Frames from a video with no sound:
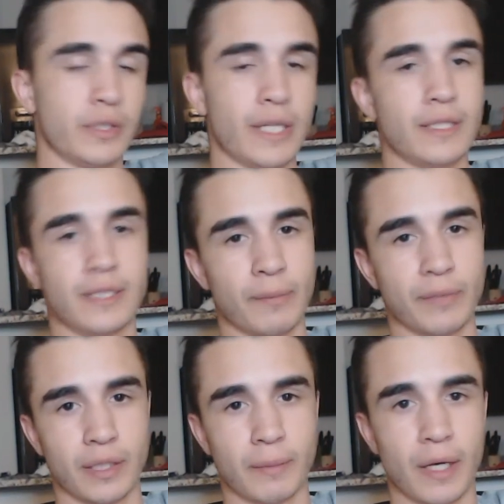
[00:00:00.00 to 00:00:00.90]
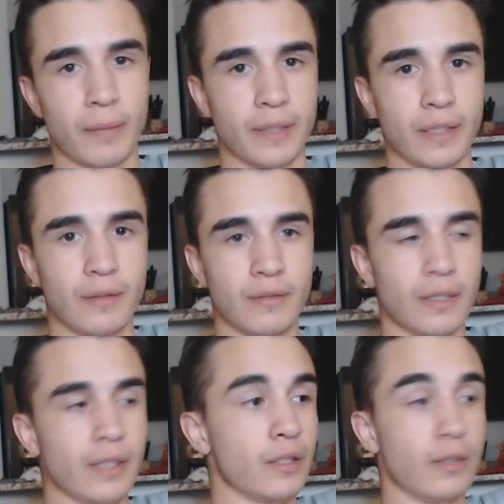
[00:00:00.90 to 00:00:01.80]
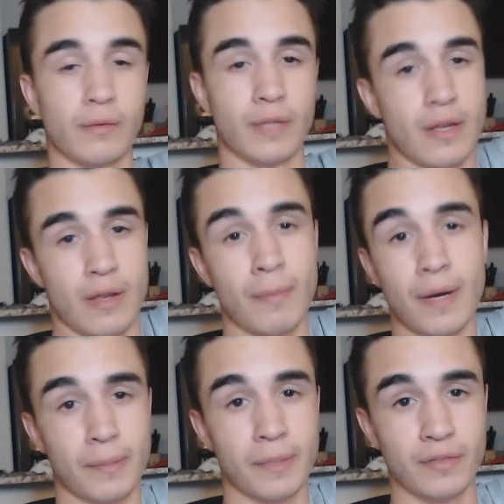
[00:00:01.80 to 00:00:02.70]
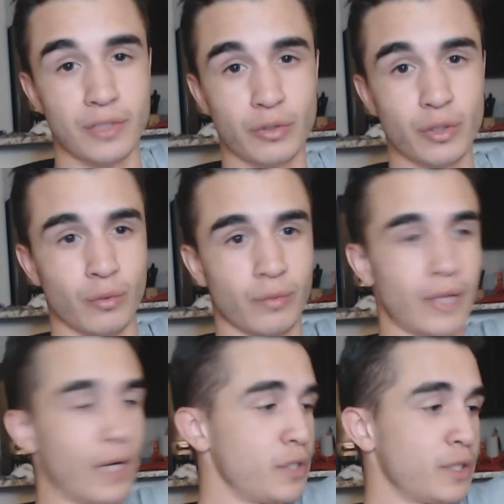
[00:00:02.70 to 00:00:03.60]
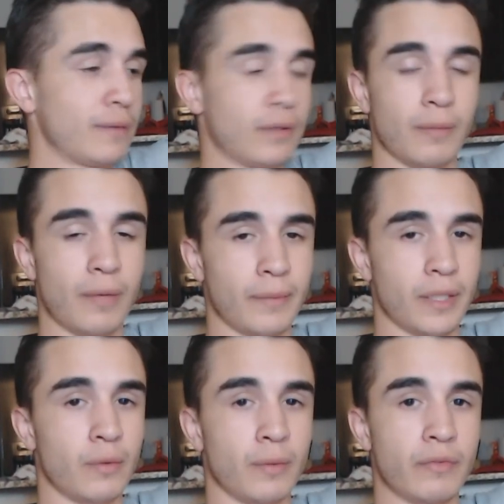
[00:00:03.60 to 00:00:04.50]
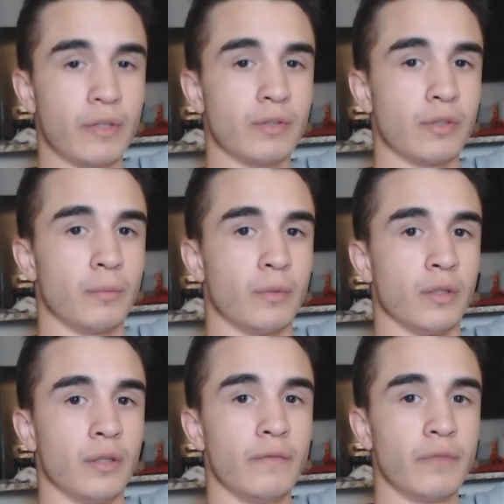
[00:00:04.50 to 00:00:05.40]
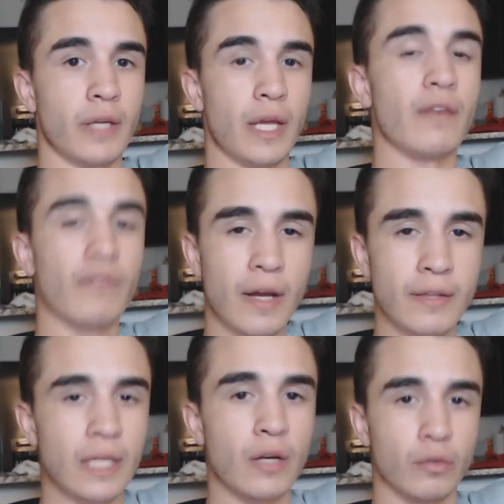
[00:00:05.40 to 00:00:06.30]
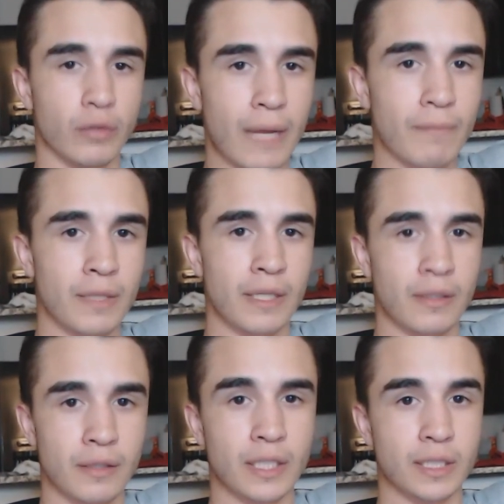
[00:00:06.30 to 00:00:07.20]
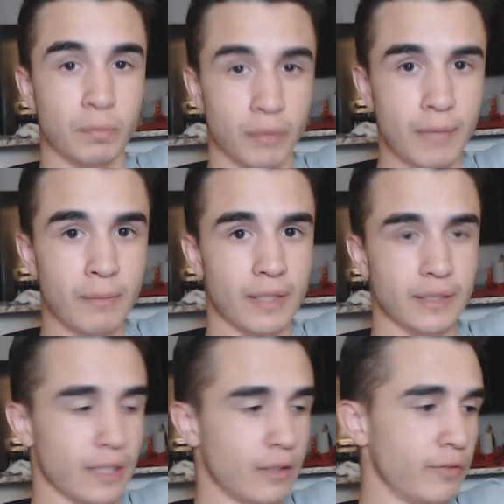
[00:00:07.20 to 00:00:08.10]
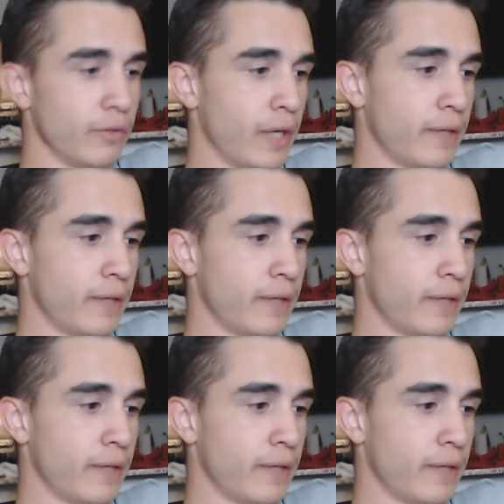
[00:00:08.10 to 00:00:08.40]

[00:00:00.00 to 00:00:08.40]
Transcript: something about me. It might not be even true. I heard you said something about me. I don't want to be friends with you no more. And if they don't let me explain myself, right,